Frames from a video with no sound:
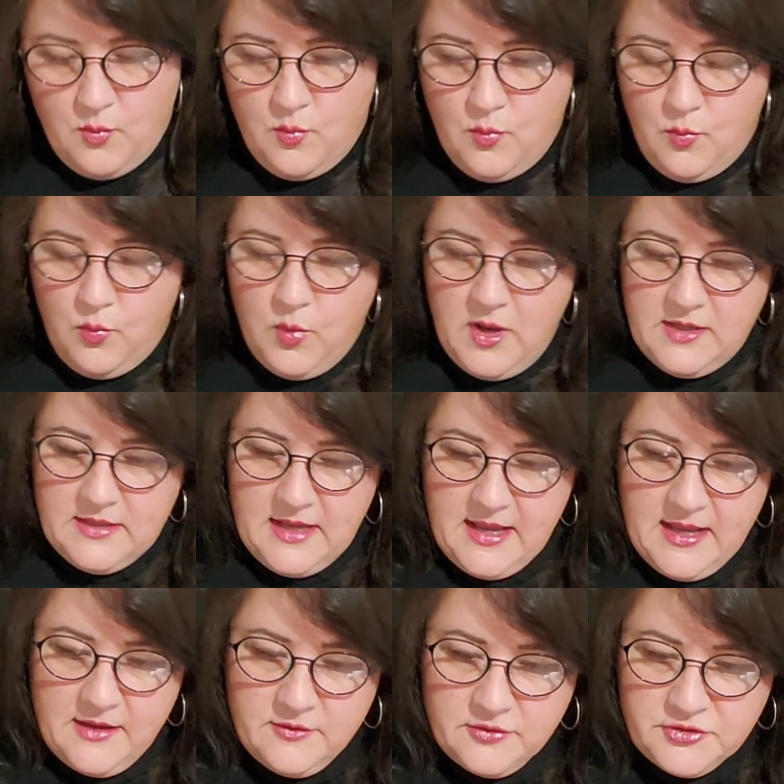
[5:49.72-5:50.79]
What
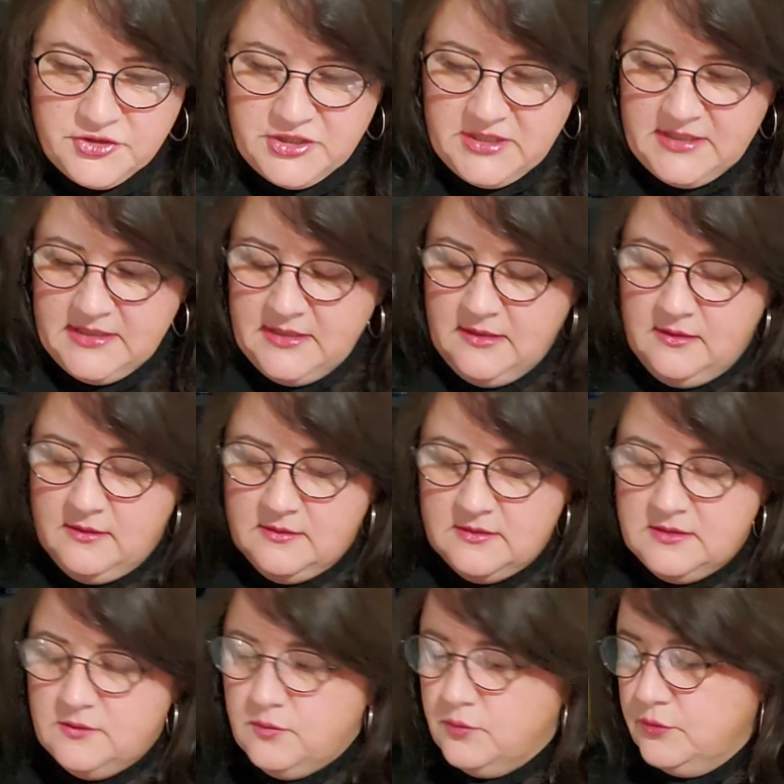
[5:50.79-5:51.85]
energy
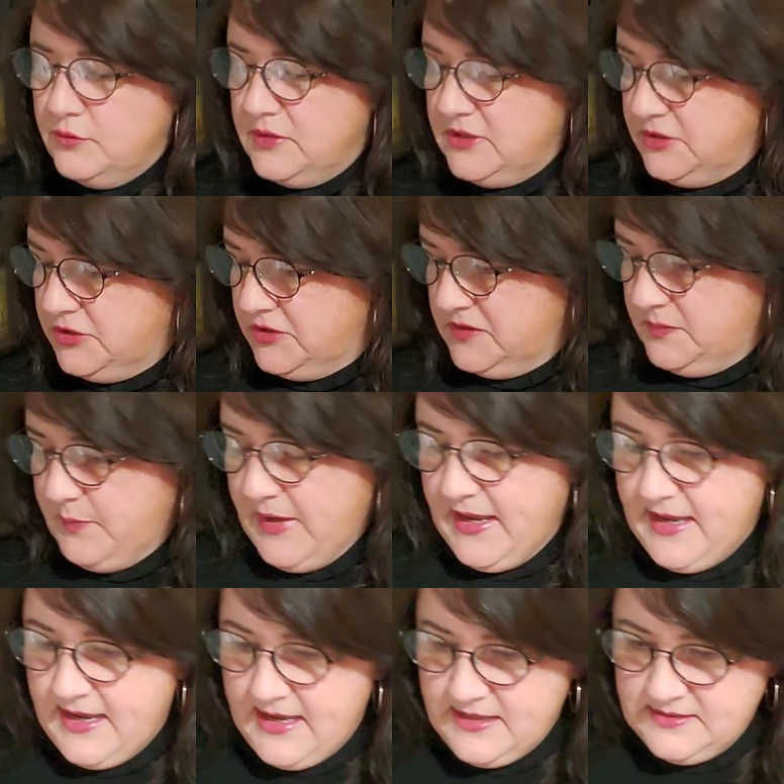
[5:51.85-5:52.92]
did Rudy just
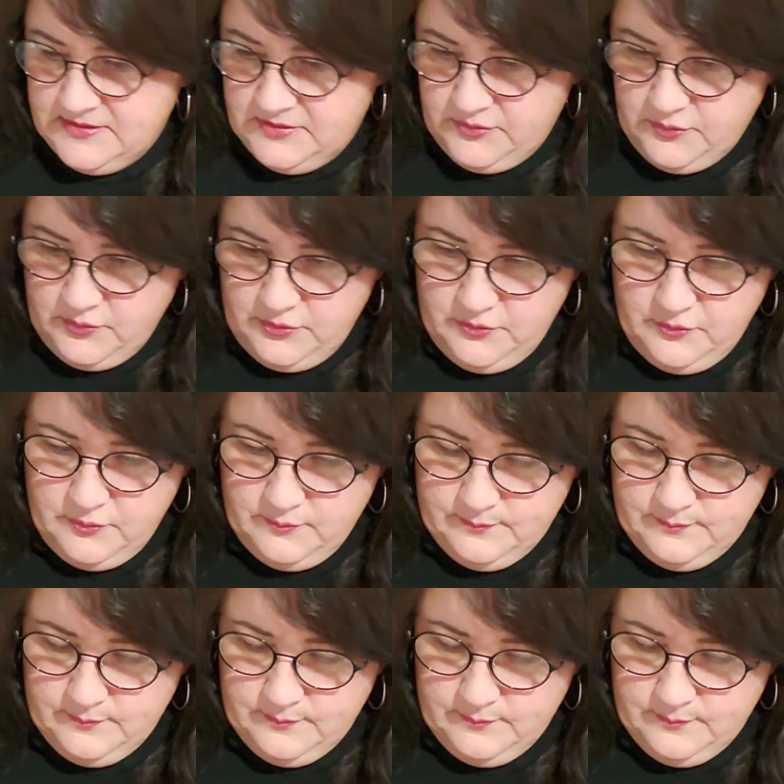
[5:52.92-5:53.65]
pass through?